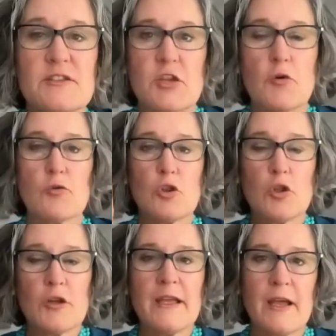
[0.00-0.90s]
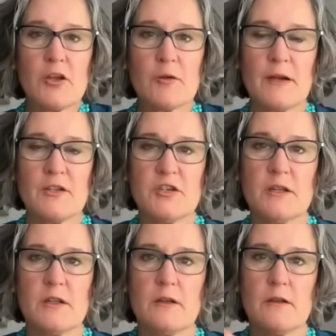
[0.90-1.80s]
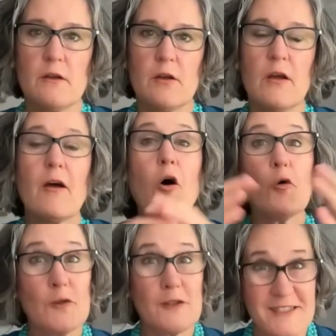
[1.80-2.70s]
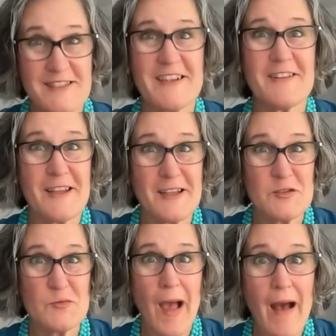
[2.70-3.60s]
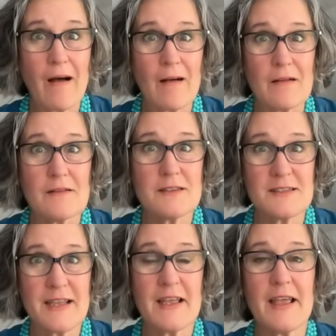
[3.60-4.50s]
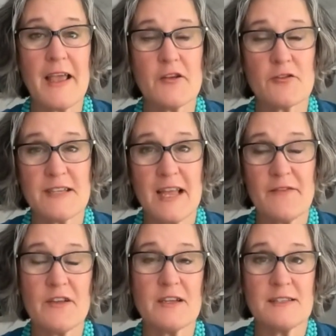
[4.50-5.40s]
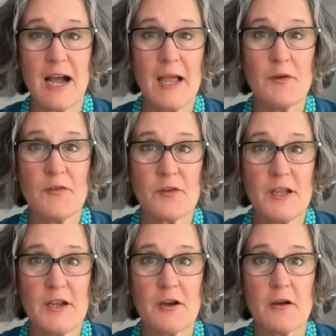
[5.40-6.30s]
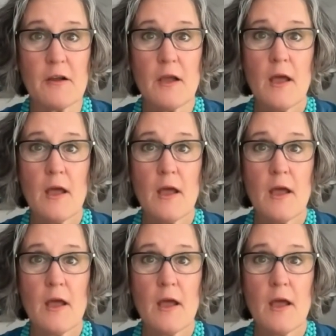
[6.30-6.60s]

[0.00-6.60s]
so looking at your budget holistically as well to mm-hmm. saying hey mm-hmm. you're saving a dime over here